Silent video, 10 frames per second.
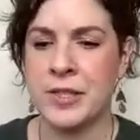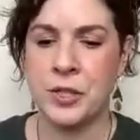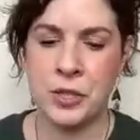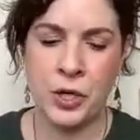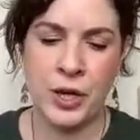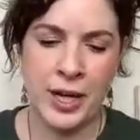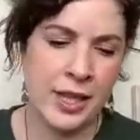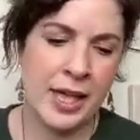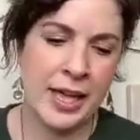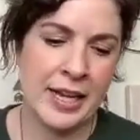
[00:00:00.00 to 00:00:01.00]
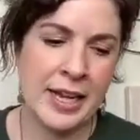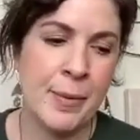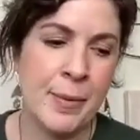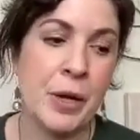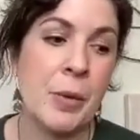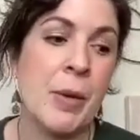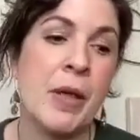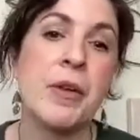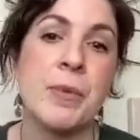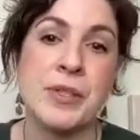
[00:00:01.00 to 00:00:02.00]
adjusted to her neckline, but her
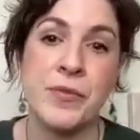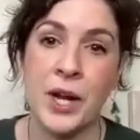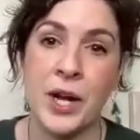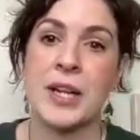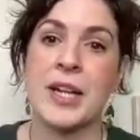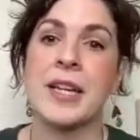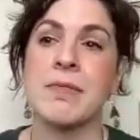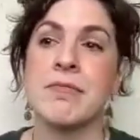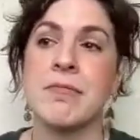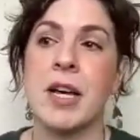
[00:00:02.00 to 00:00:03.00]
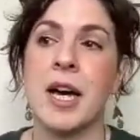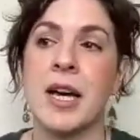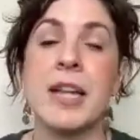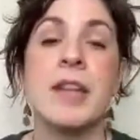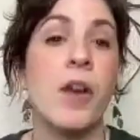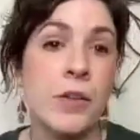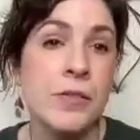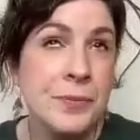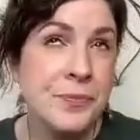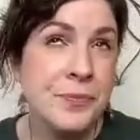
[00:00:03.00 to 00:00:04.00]
mother was very uh,
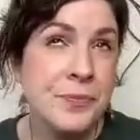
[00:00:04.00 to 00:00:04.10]
involved.